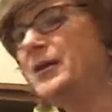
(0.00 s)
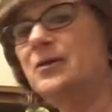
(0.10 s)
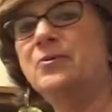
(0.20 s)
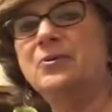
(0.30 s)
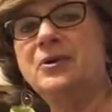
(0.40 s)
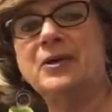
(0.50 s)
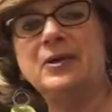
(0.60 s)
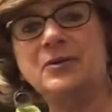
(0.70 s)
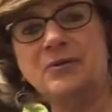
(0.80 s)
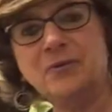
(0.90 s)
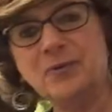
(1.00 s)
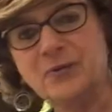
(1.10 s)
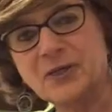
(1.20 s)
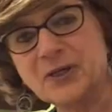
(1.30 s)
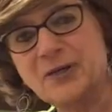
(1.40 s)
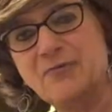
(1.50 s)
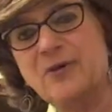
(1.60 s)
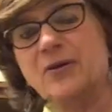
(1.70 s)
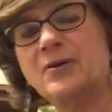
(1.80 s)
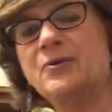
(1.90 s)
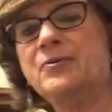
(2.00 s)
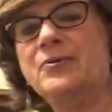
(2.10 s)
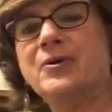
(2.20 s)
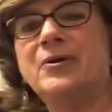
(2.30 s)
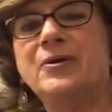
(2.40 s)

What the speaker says: you and your significant other,